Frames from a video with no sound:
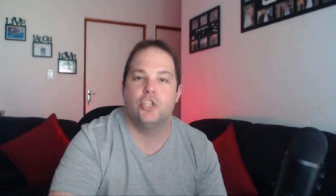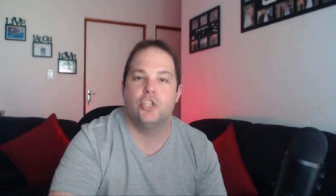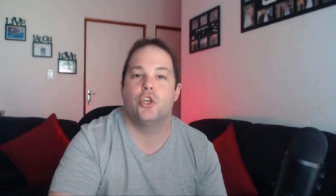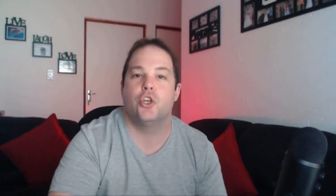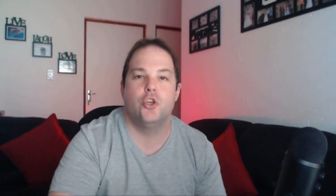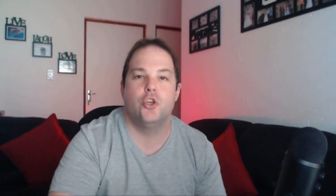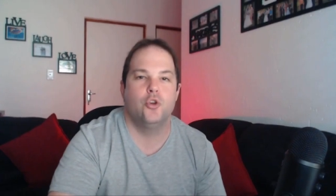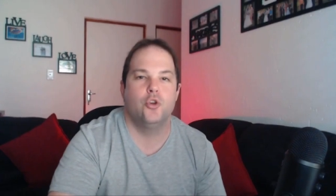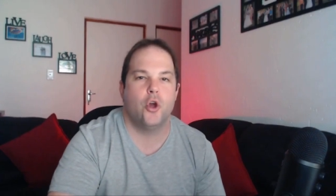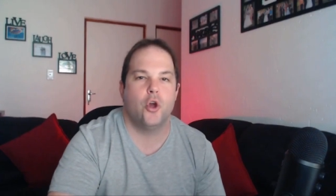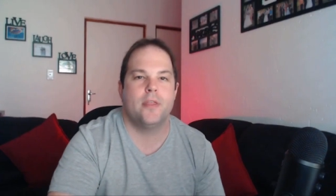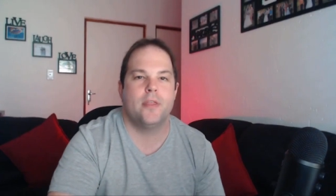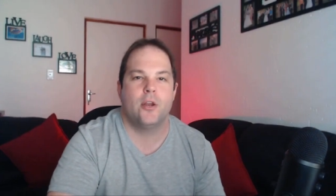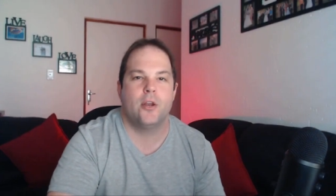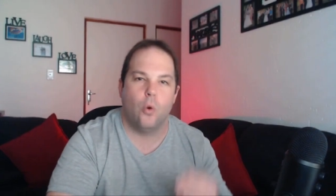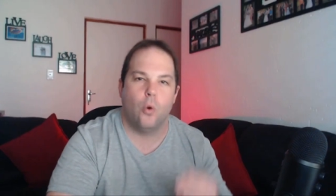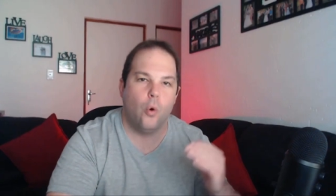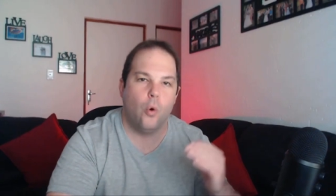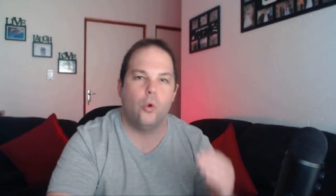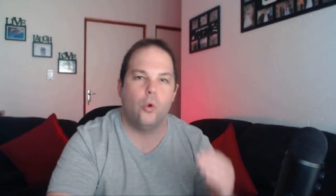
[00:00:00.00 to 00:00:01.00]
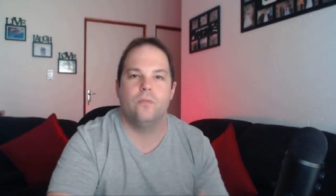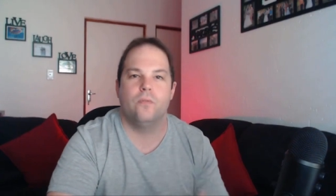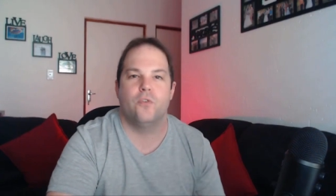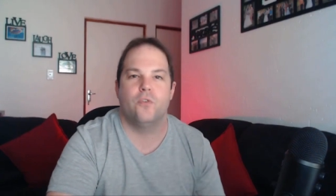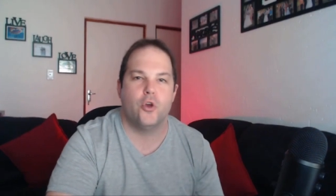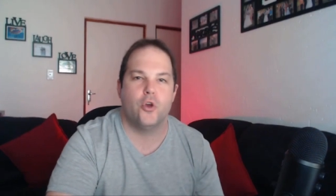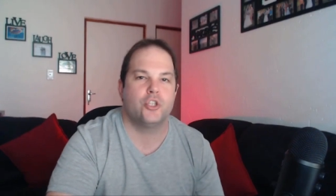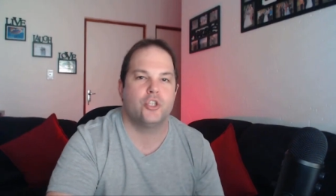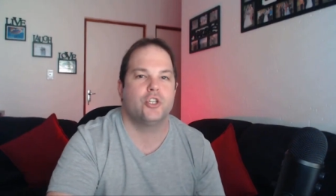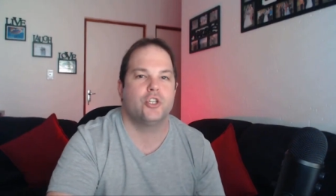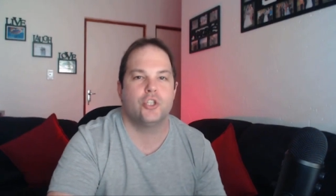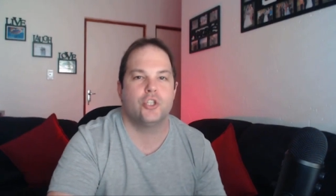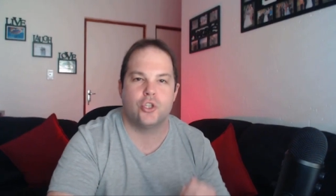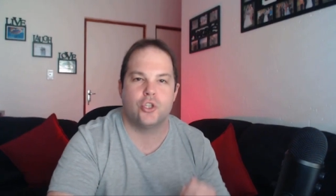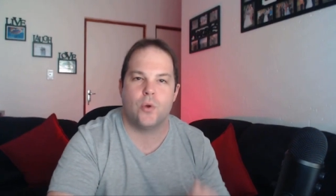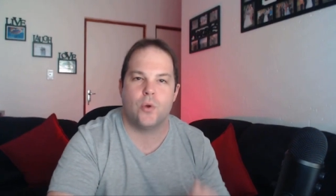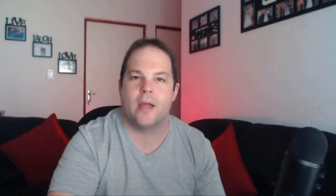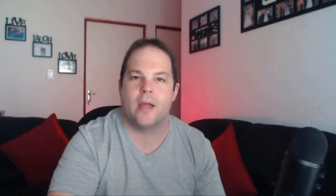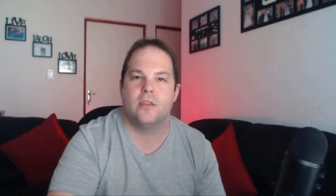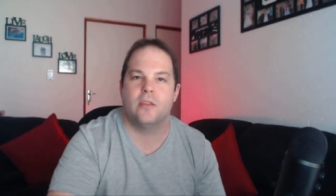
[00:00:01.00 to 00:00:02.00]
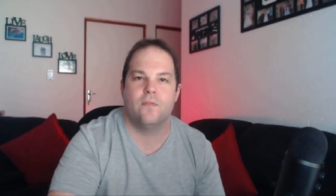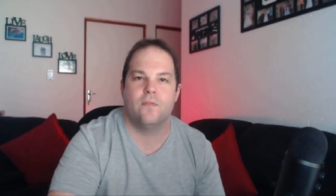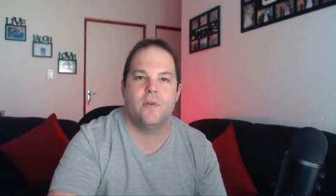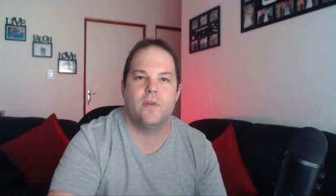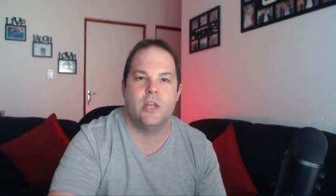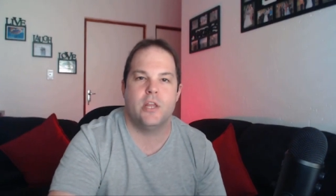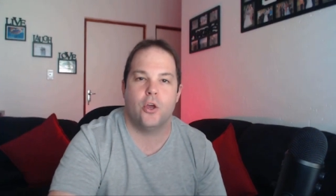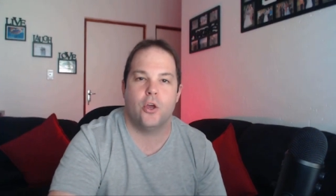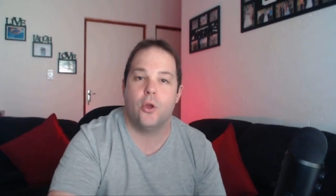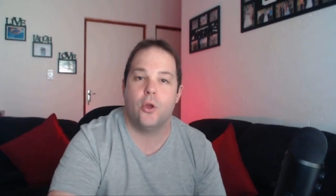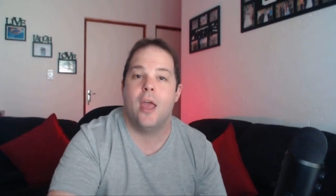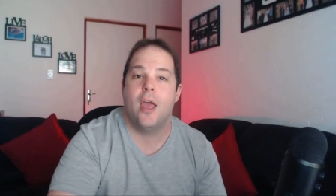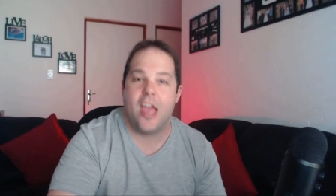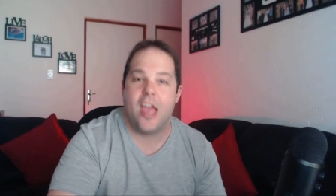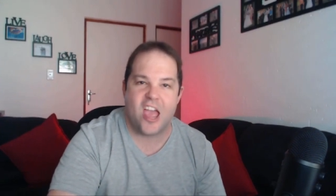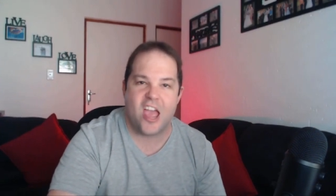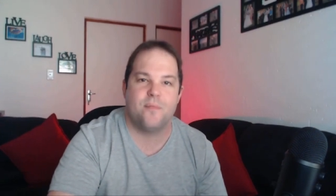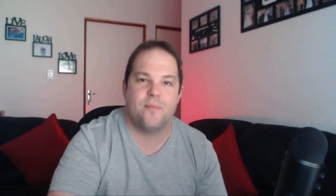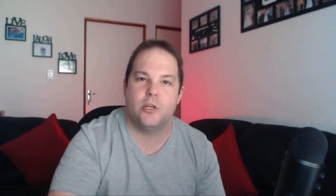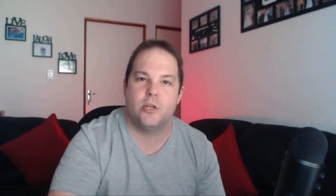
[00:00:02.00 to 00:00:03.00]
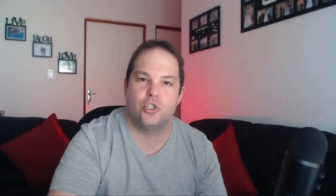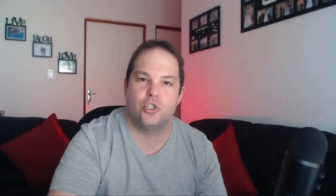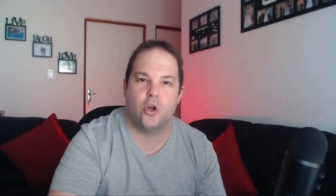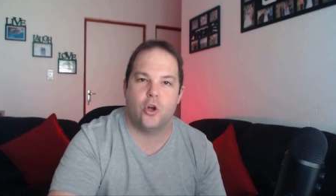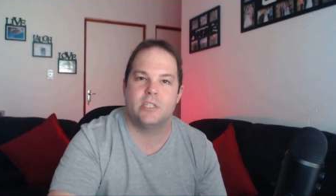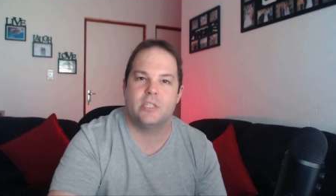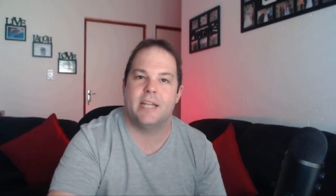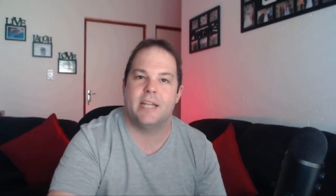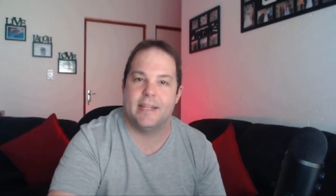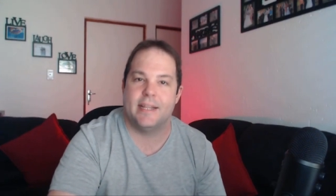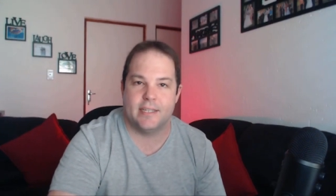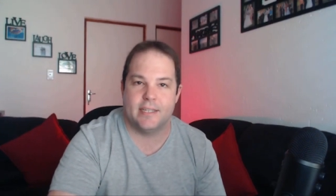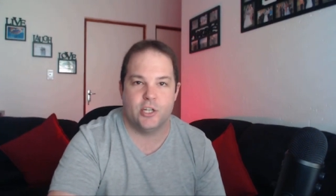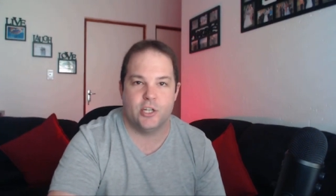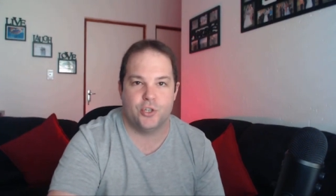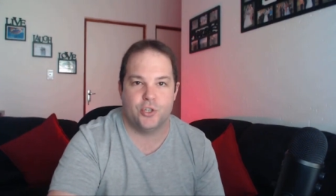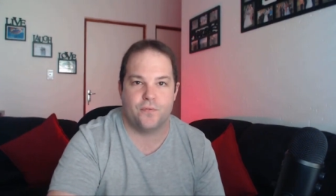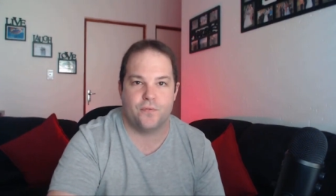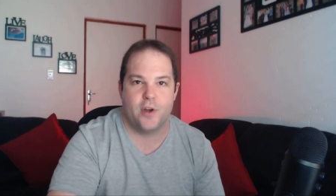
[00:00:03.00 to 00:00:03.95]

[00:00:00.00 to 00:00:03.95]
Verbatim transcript: So you know that all verses throughout the video have been translated into